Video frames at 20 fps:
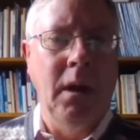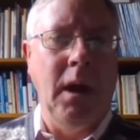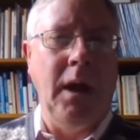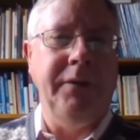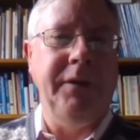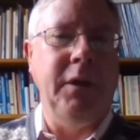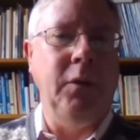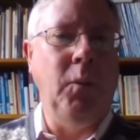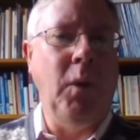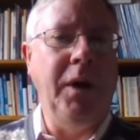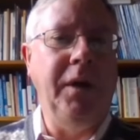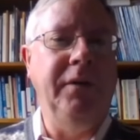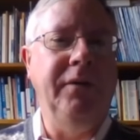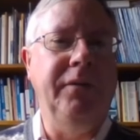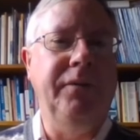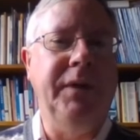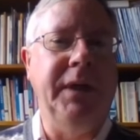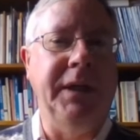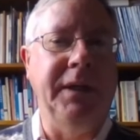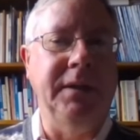I think one of the
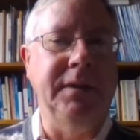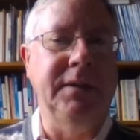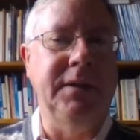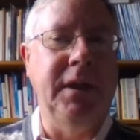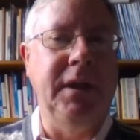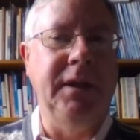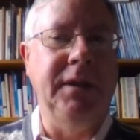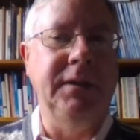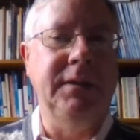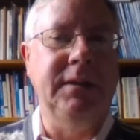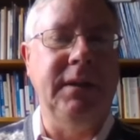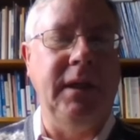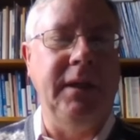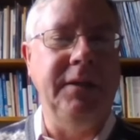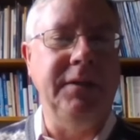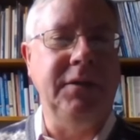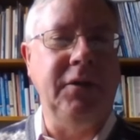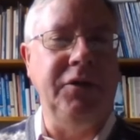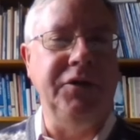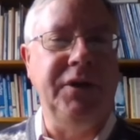things that the
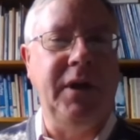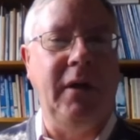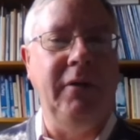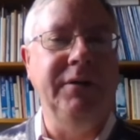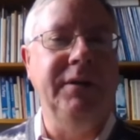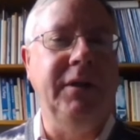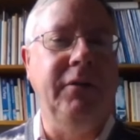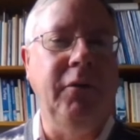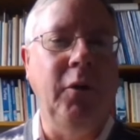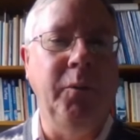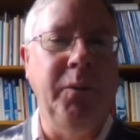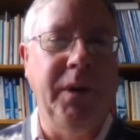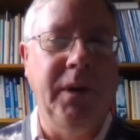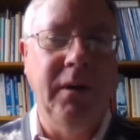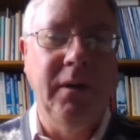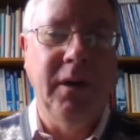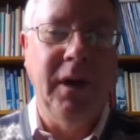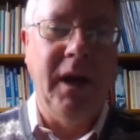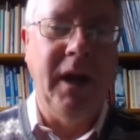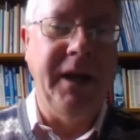Scottish Currency Group
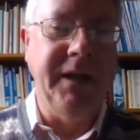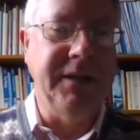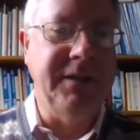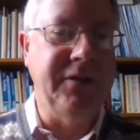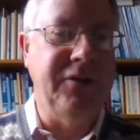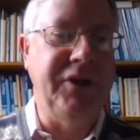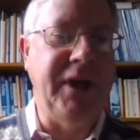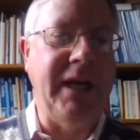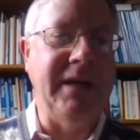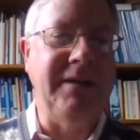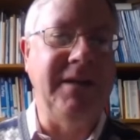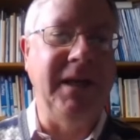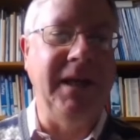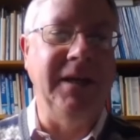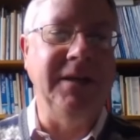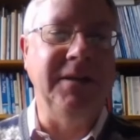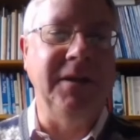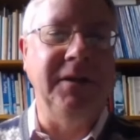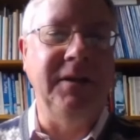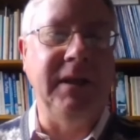is suggesting
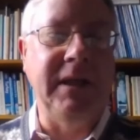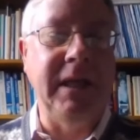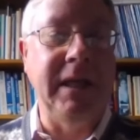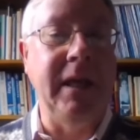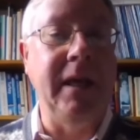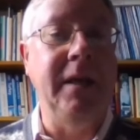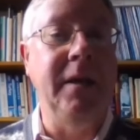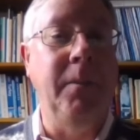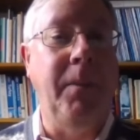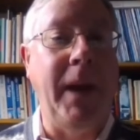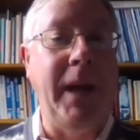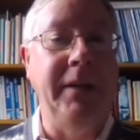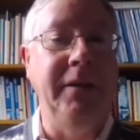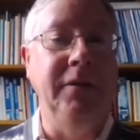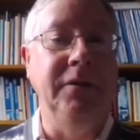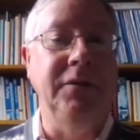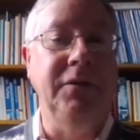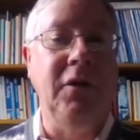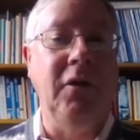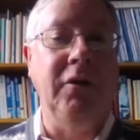is that in an
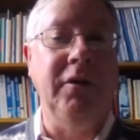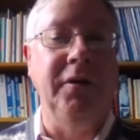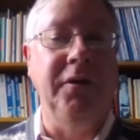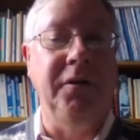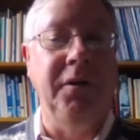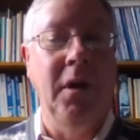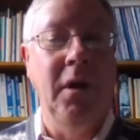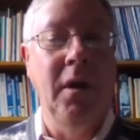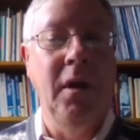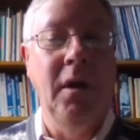independent Scotland,